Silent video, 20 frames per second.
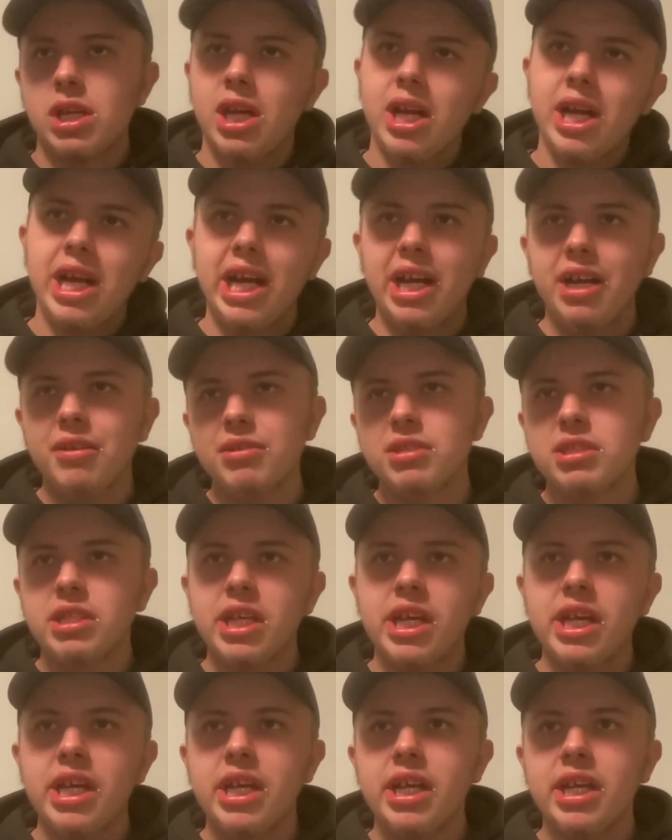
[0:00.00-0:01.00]
I would
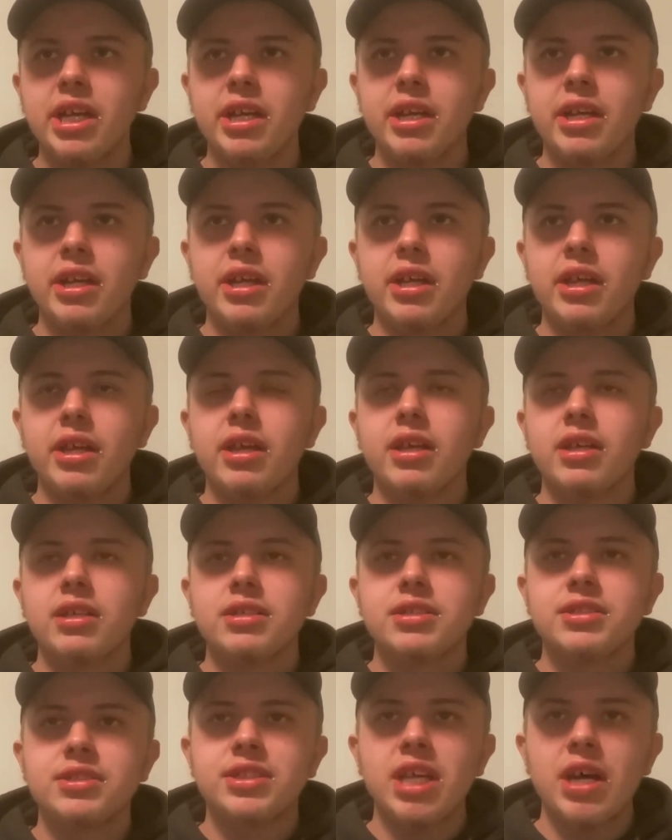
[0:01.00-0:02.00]
say
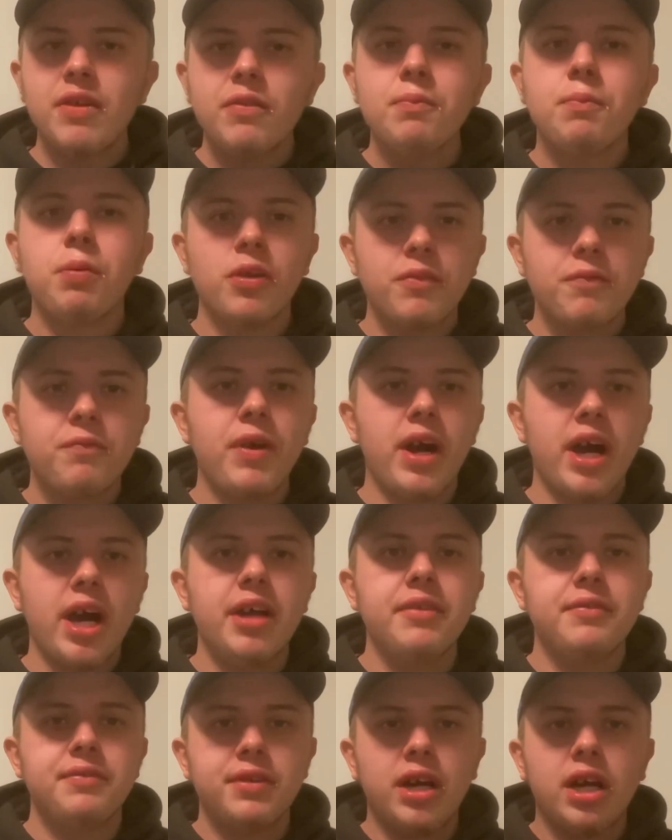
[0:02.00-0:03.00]

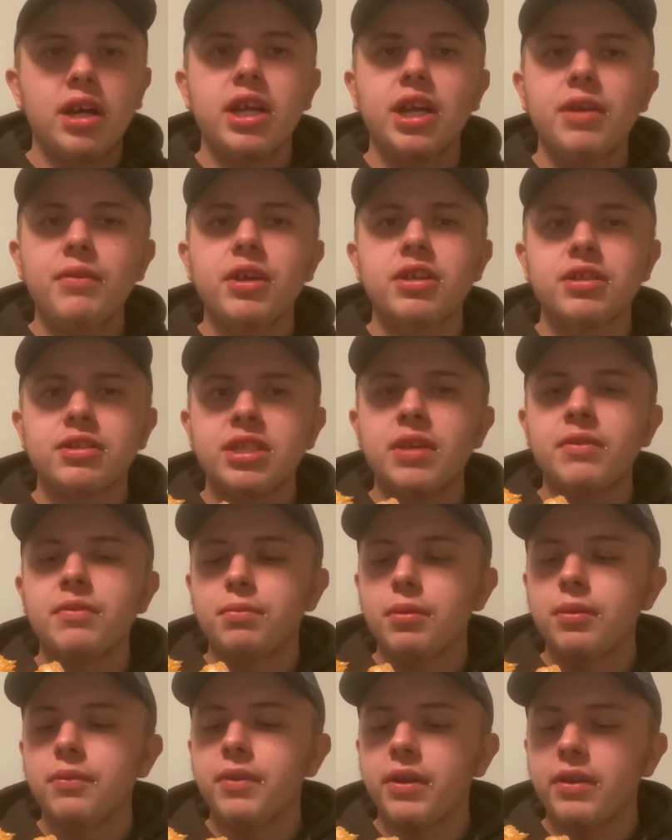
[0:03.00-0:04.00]
7.5. I'll give it a
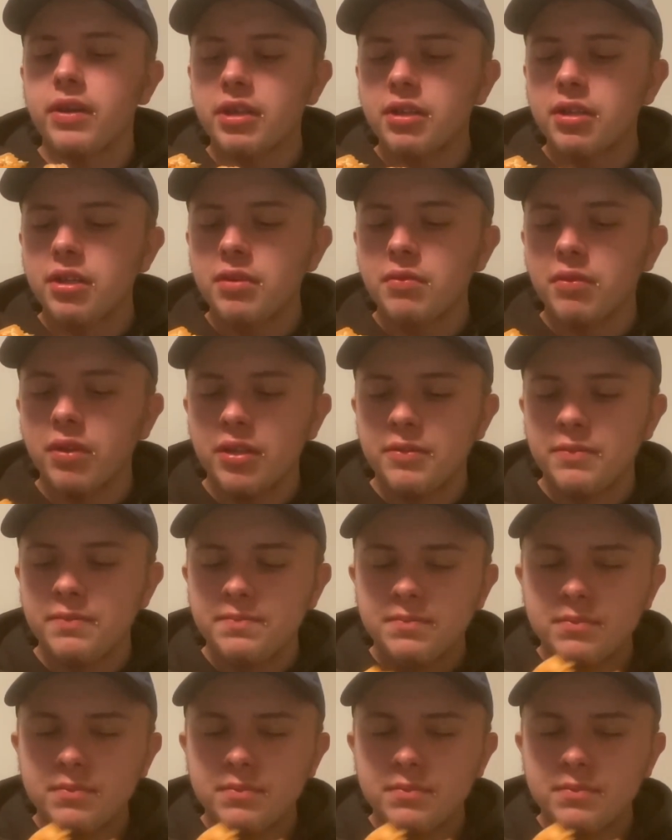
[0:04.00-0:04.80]
7.5, a good one.